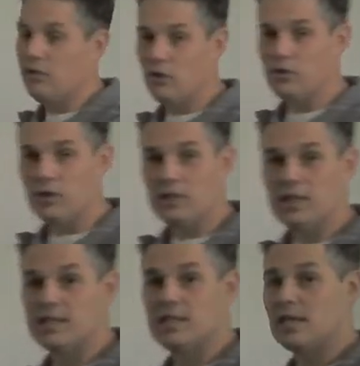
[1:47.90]
and those are
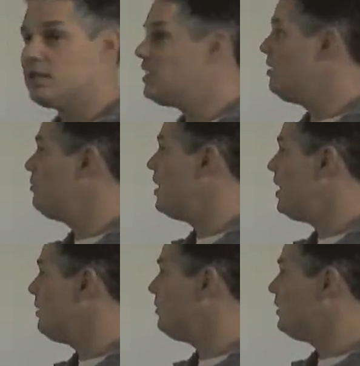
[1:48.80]
the exact same
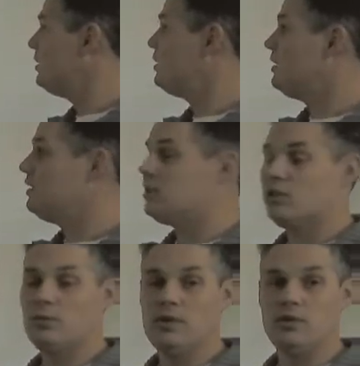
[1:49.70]
a, b, and c's
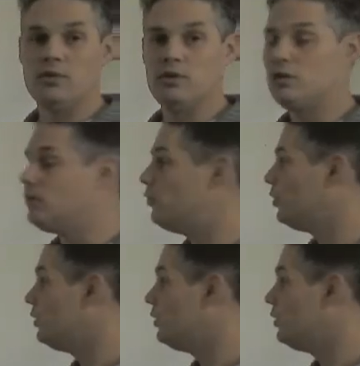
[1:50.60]
as we used for